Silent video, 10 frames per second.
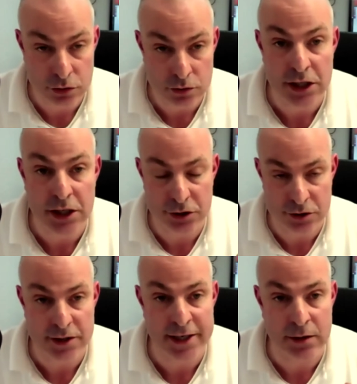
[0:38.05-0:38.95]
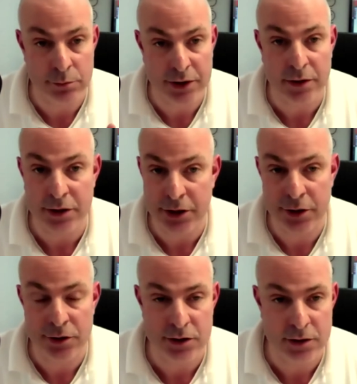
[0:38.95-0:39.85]
teachers taking part in
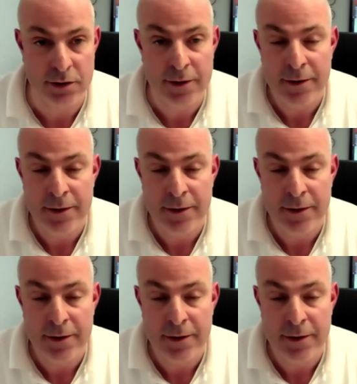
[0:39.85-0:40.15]
coaching,